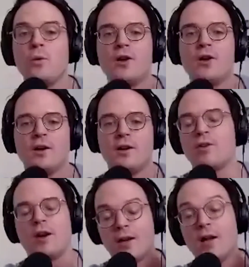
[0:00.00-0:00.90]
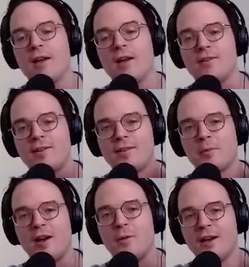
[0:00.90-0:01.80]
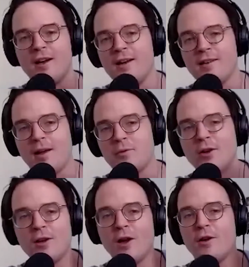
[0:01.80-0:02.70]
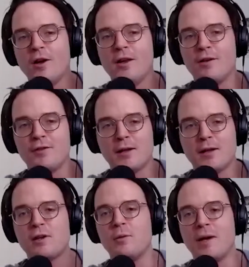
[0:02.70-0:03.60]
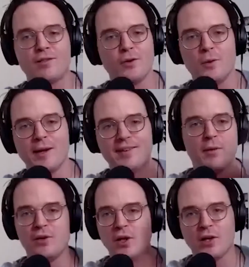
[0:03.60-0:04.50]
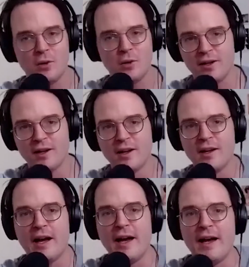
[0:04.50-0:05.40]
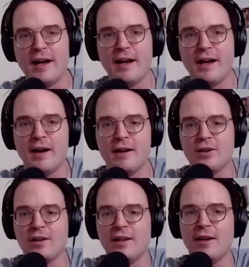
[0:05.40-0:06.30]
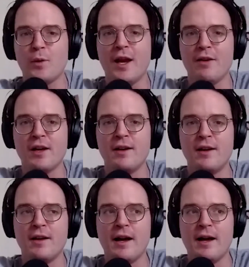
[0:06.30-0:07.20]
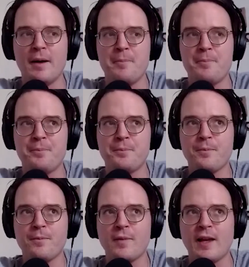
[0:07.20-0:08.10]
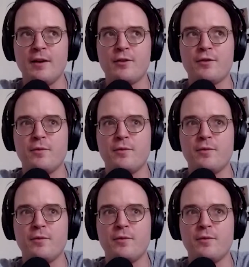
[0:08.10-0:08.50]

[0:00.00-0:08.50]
want, Gaulier just accepts anyone at any time. So you can go to Gaulier for like 3 weeks, 4 weeks, however long you want, and you can leave whenever. And it's